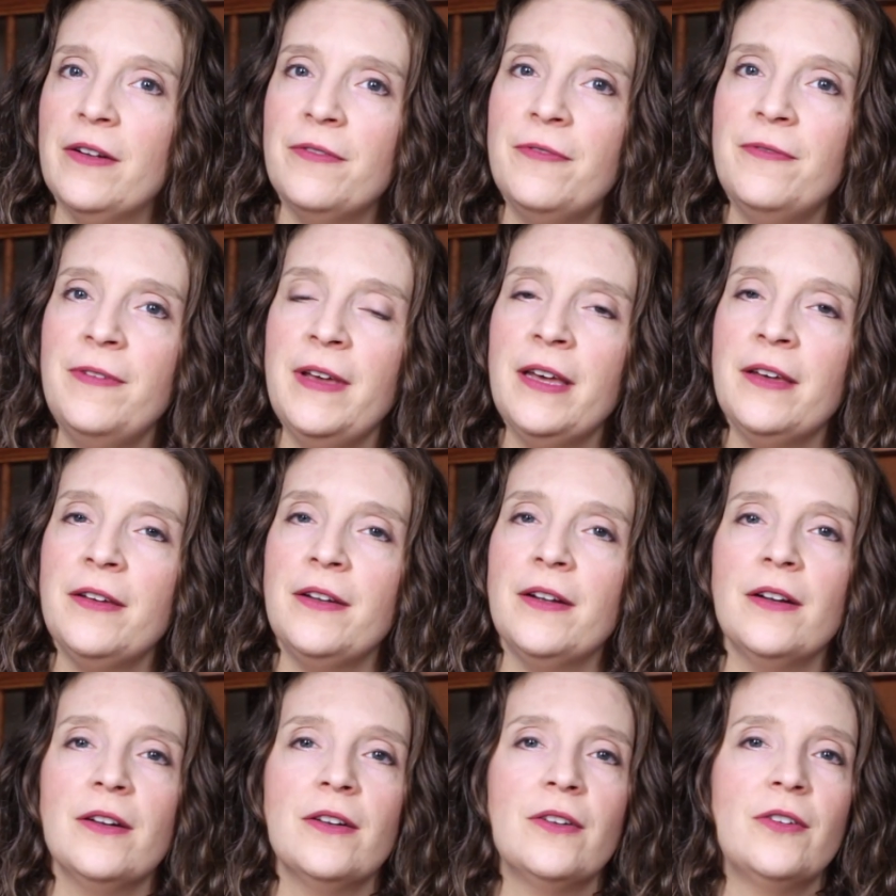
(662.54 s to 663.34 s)
of
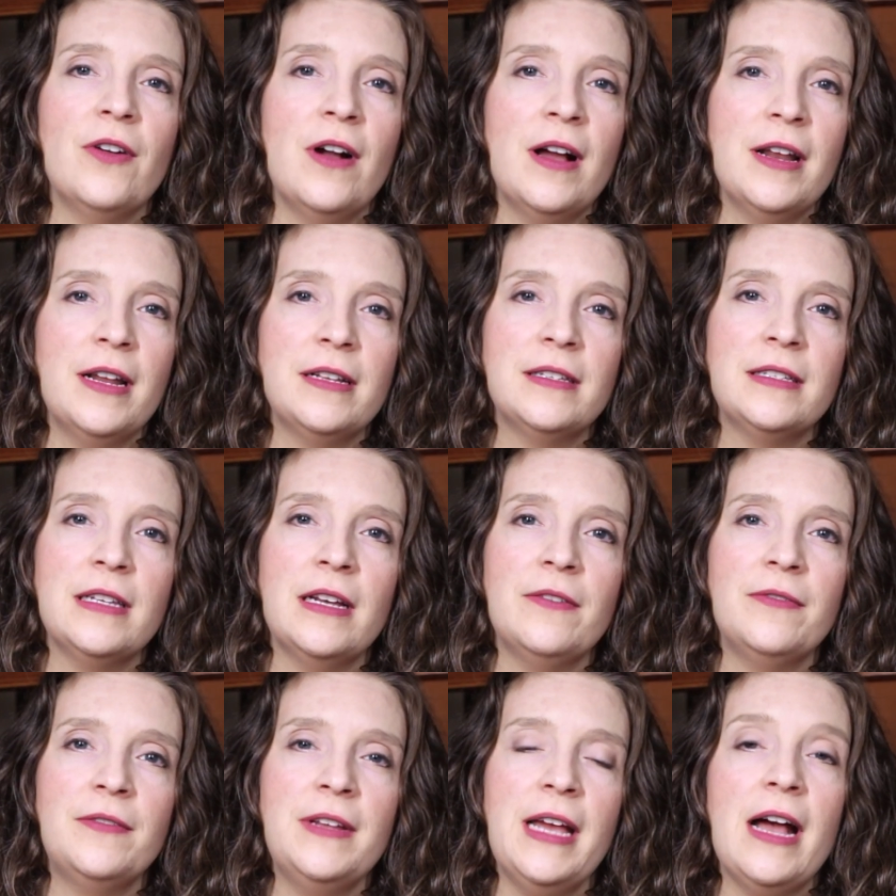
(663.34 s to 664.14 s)
failure, chronic
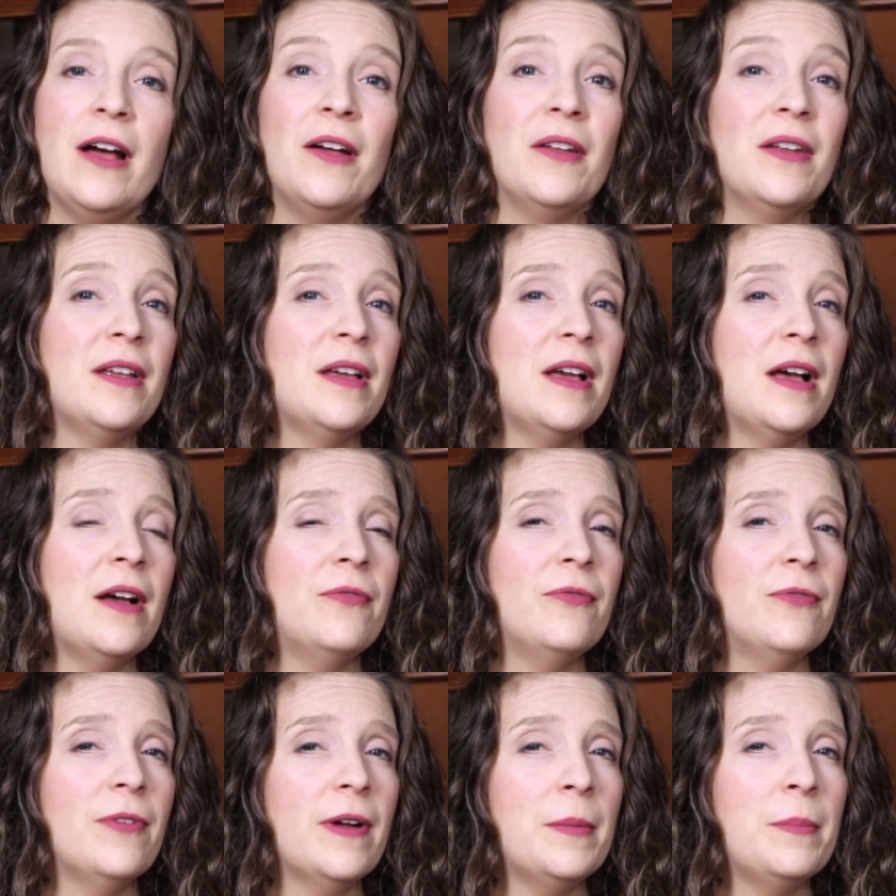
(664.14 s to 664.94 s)
self-doubt,
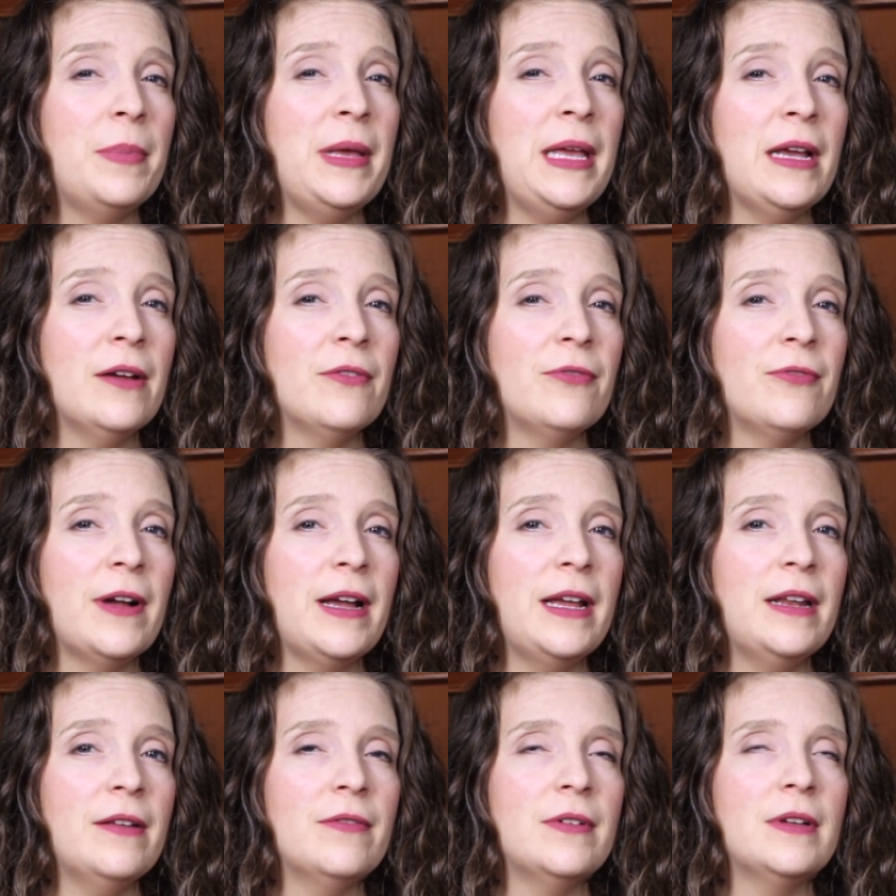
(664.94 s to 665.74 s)
being
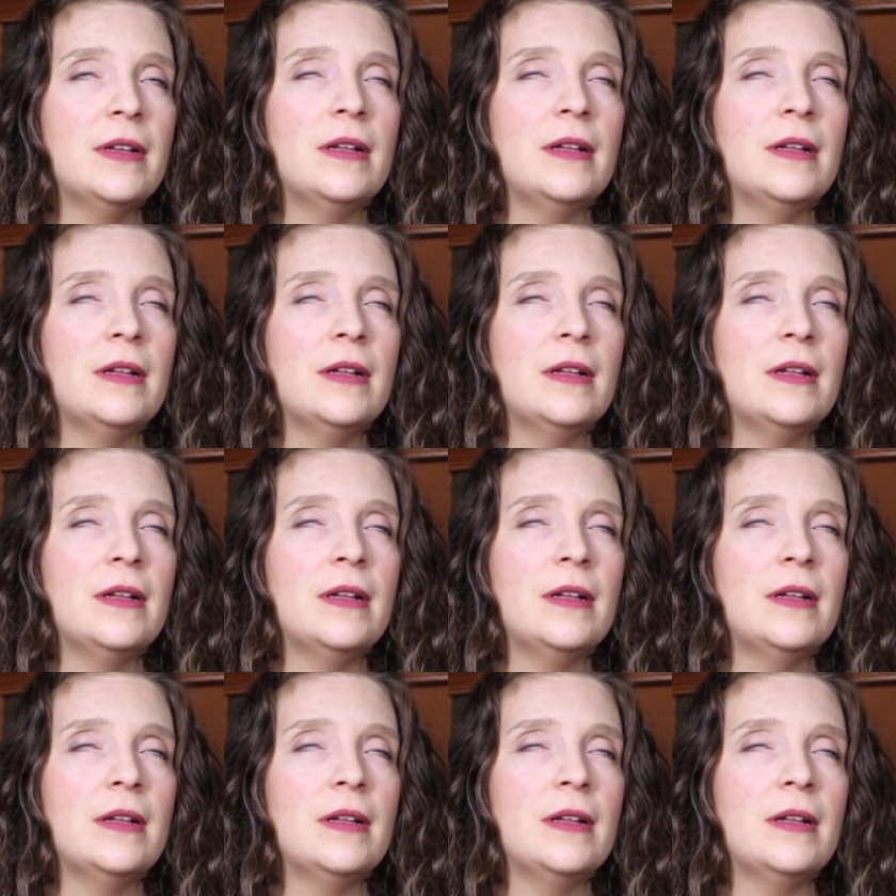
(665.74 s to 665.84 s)
afraid of